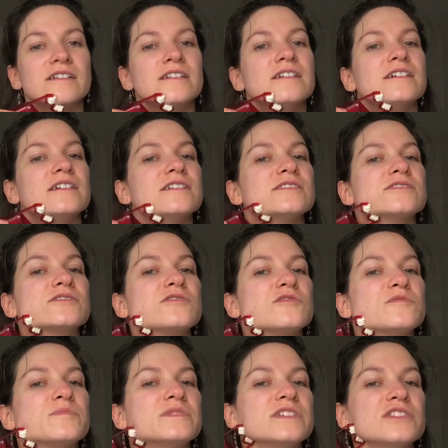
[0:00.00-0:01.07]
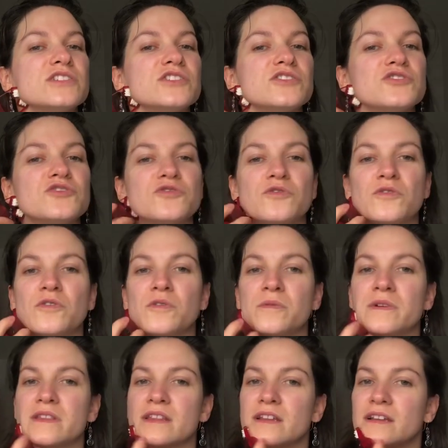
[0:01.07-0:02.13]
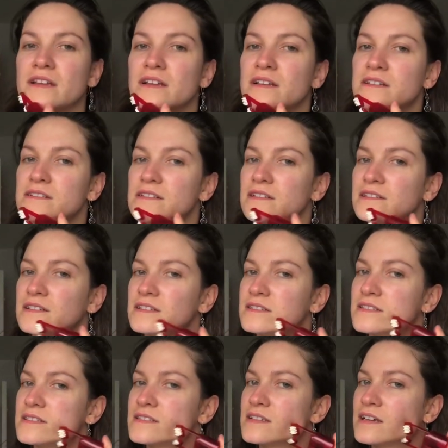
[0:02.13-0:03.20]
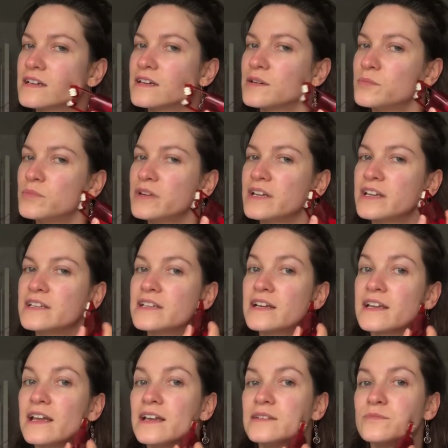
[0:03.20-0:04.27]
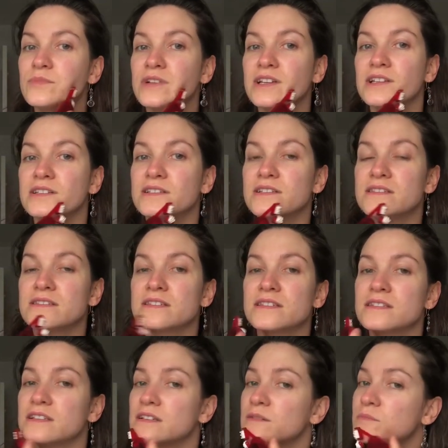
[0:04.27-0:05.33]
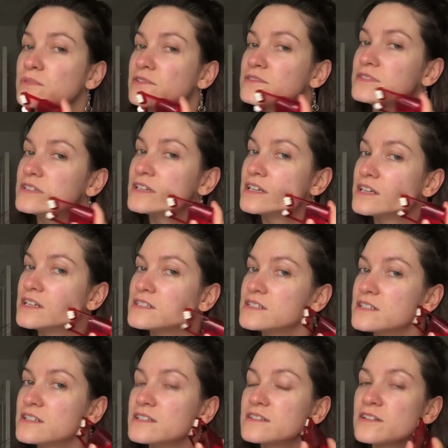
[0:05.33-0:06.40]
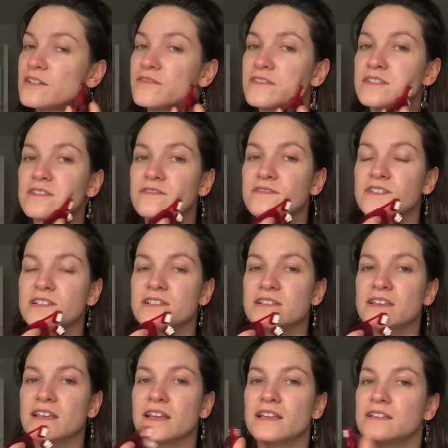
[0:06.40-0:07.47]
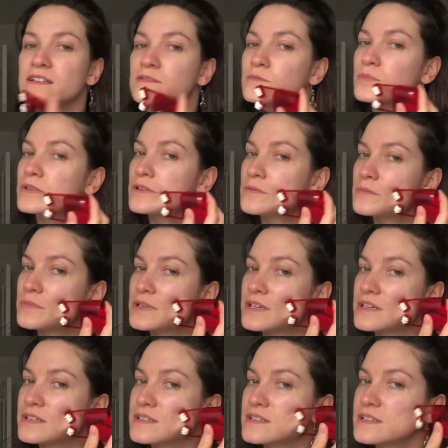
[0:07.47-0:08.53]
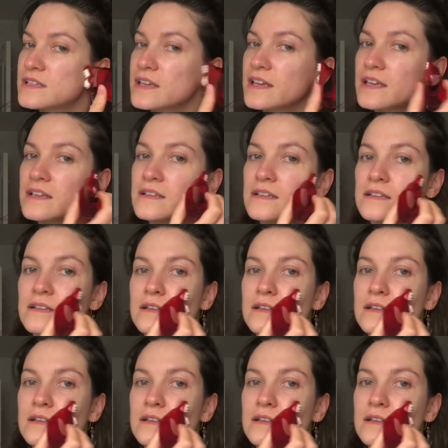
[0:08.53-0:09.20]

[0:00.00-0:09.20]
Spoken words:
sculpting your jaw with it, and it's bringing the blood to the surface of your skin and plumping your skin. And